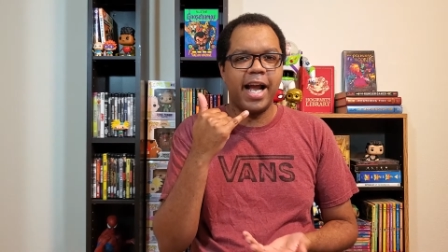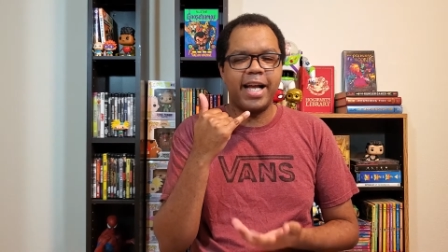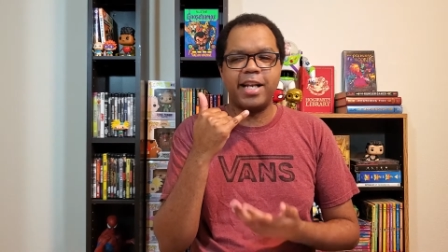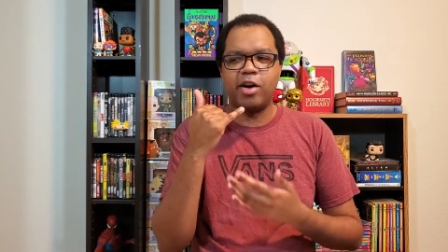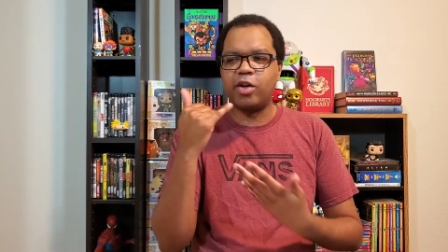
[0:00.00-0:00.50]

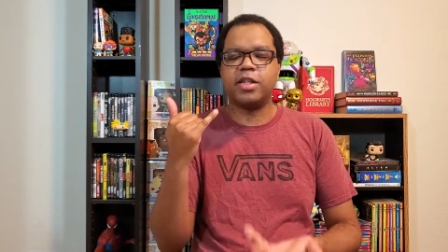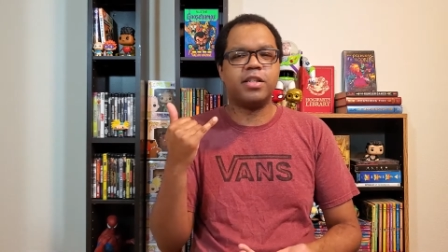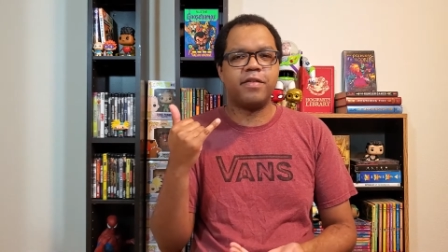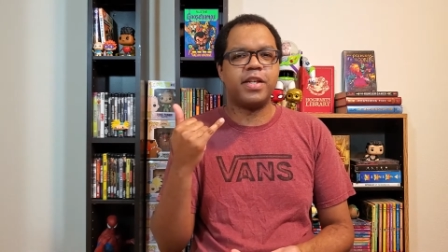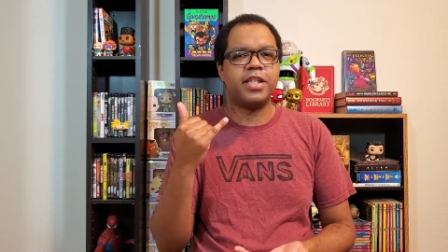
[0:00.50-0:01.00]
And all the
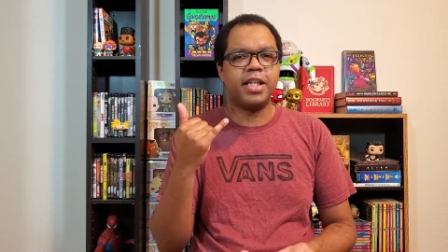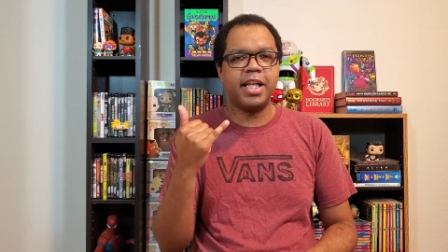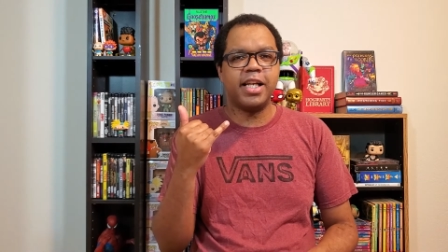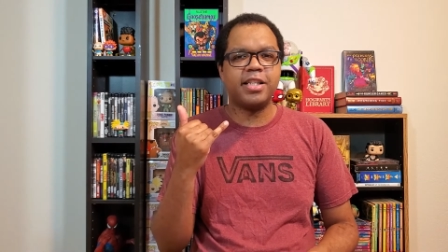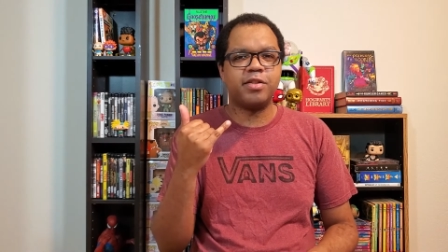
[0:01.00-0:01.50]
stuff that she
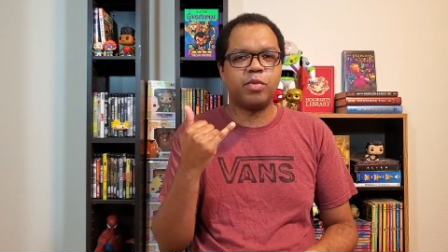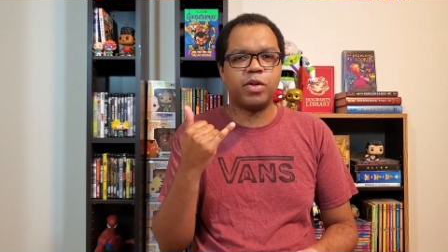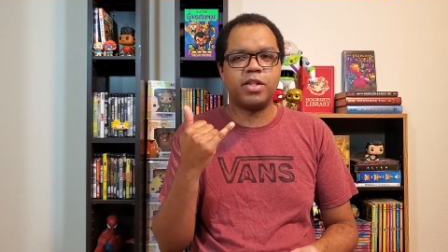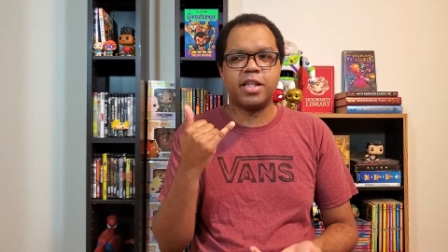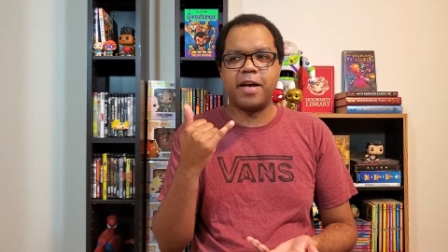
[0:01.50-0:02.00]
lists
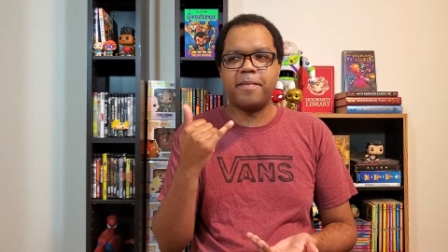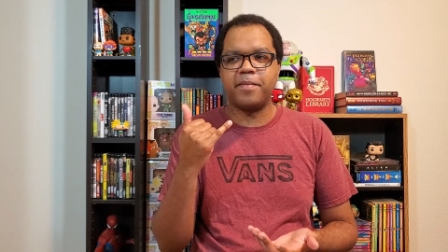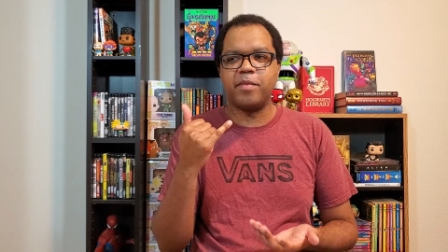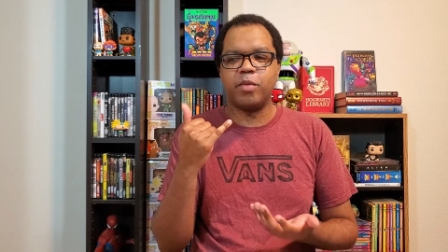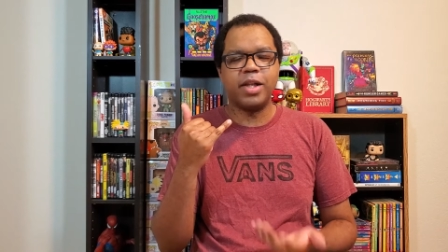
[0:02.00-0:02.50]
was
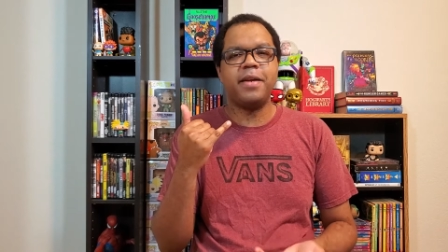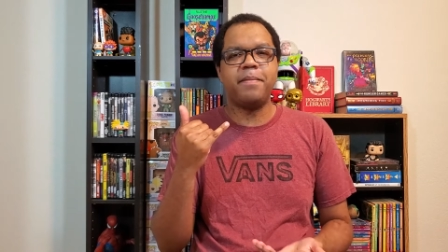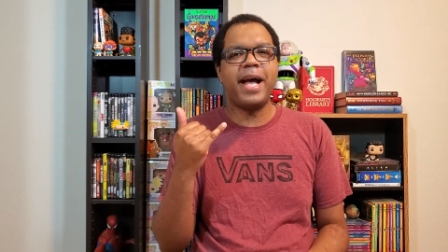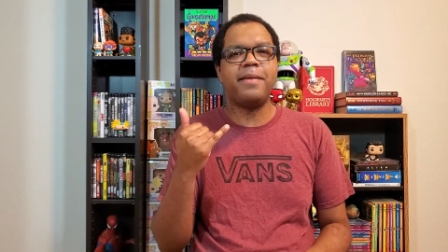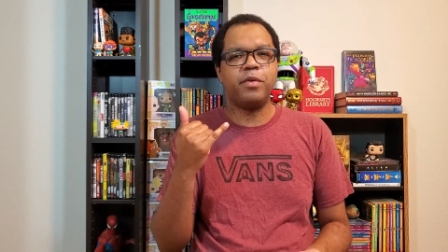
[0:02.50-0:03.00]
really
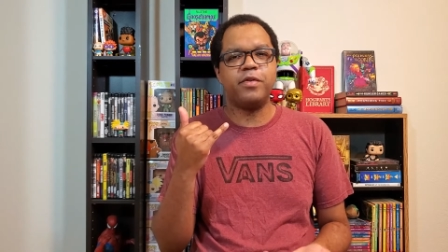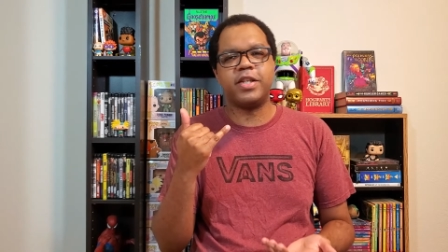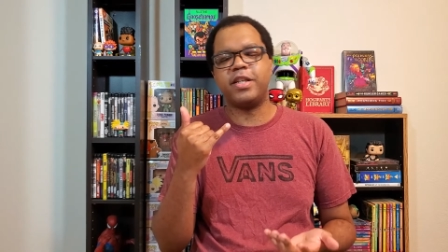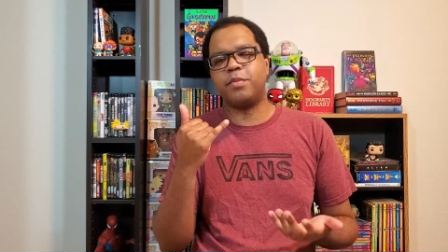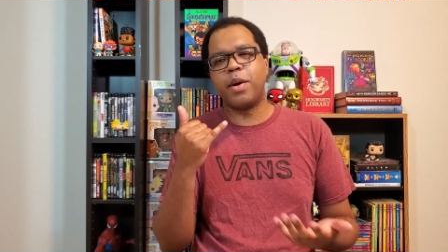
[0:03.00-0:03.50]
bad movies
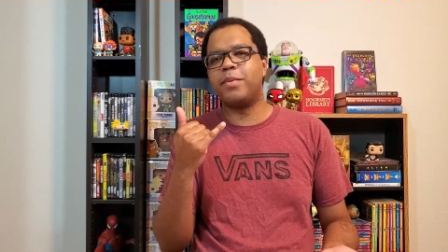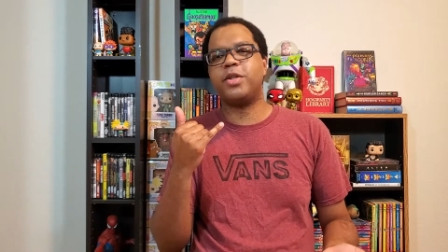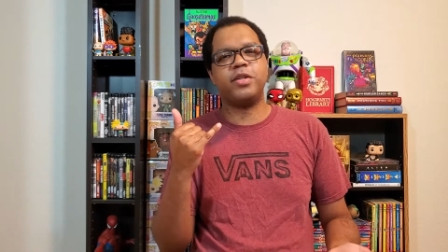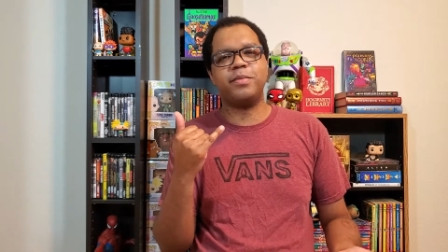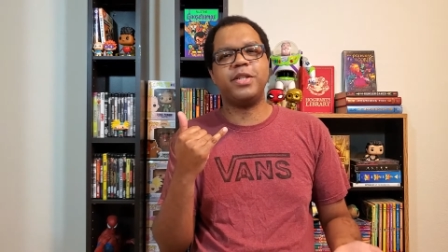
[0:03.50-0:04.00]
that you probably
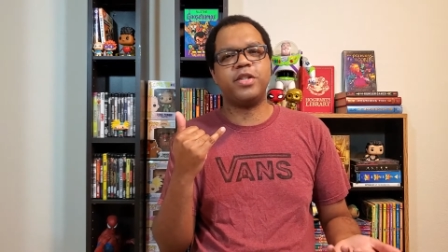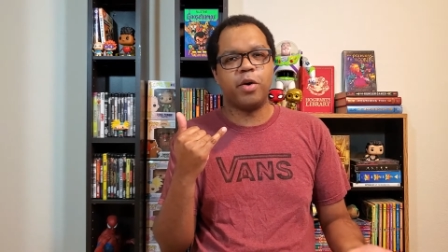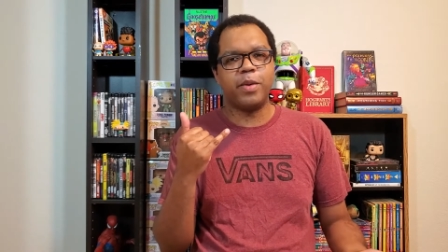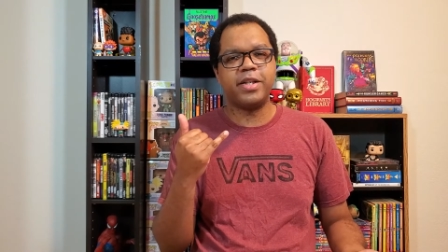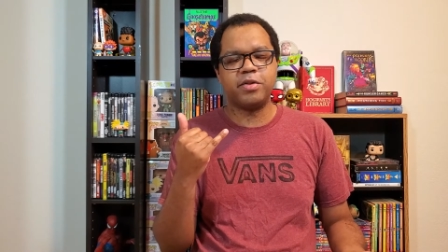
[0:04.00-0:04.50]
shouldn't be
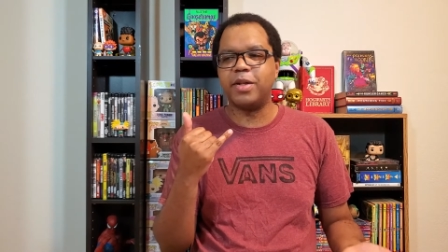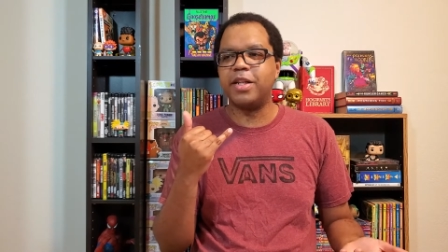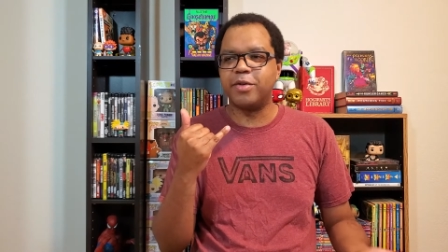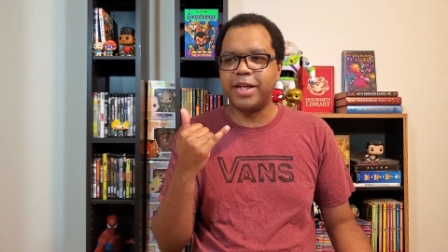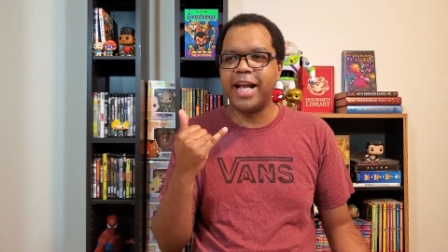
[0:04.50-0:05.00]
showing to a
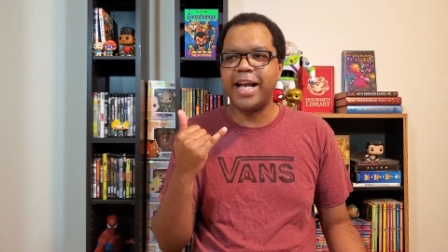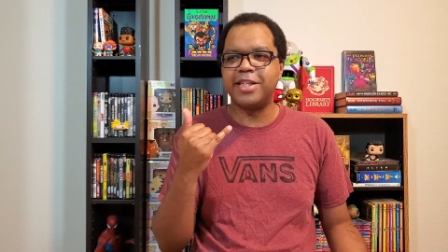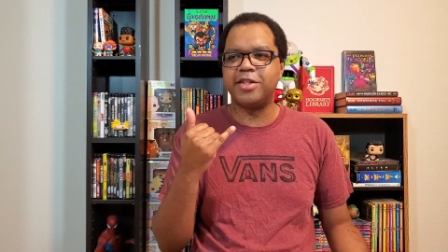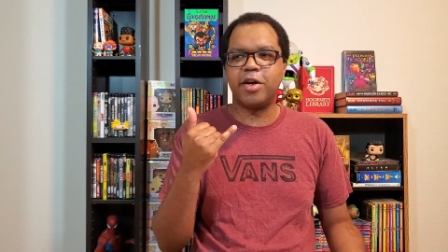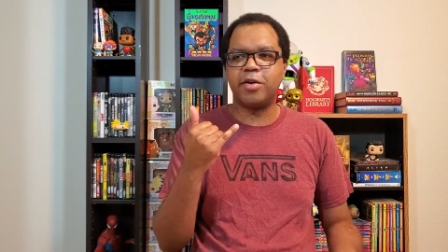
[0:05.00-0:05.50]
little
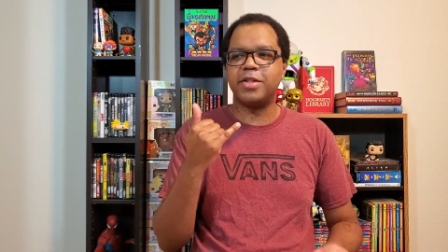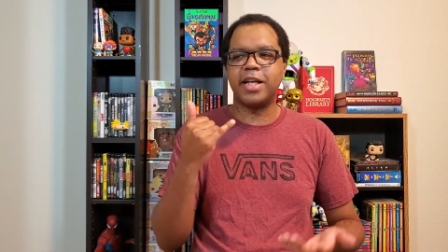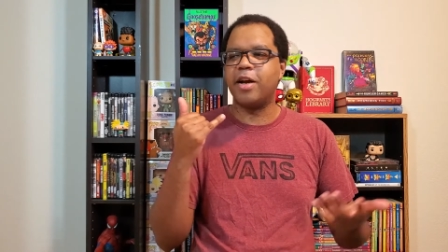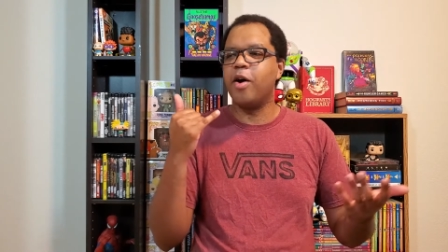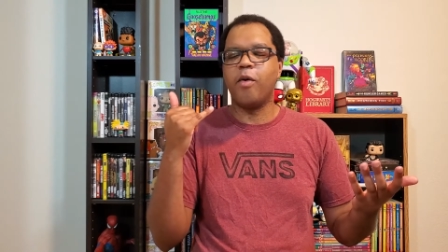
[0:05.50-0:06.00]
kid. So I was
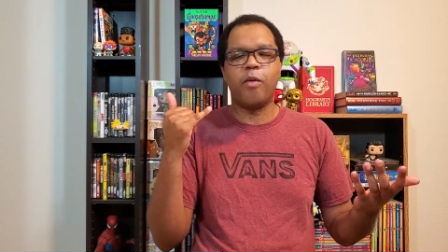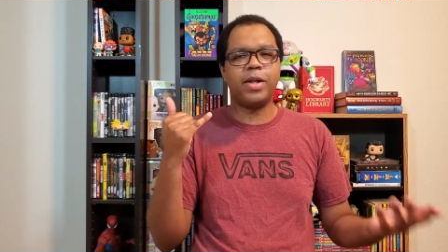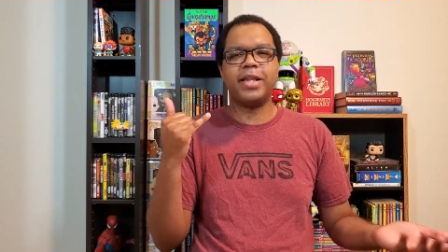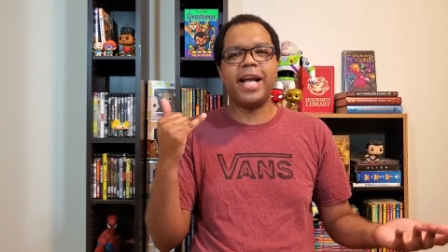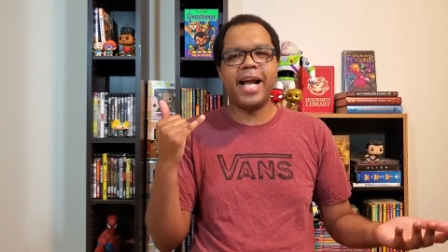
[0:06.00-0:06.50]
like,
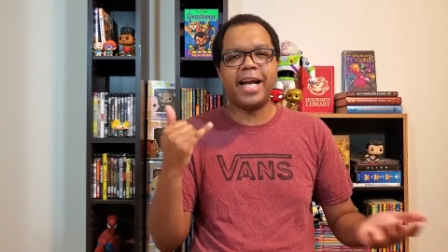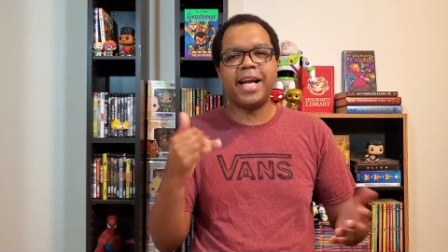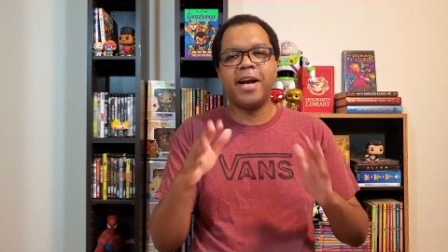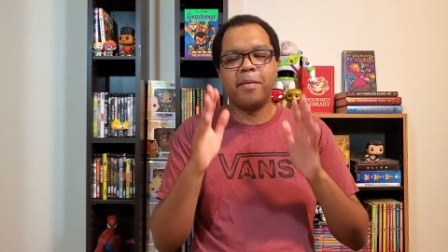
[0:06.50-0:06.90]
what the heck?